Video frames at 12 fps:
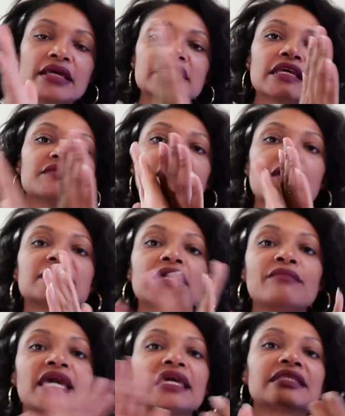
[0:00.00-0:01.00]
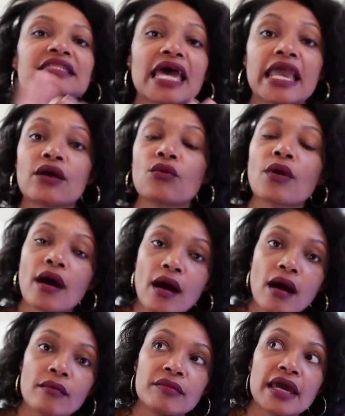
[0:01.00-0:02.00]
sometimes they may get tangled
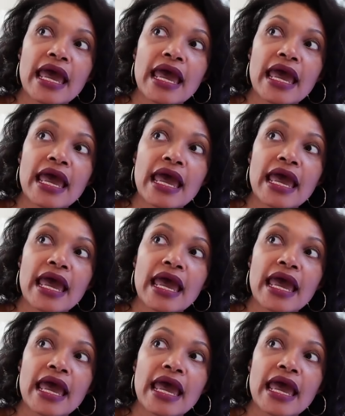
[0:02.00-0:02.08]
up.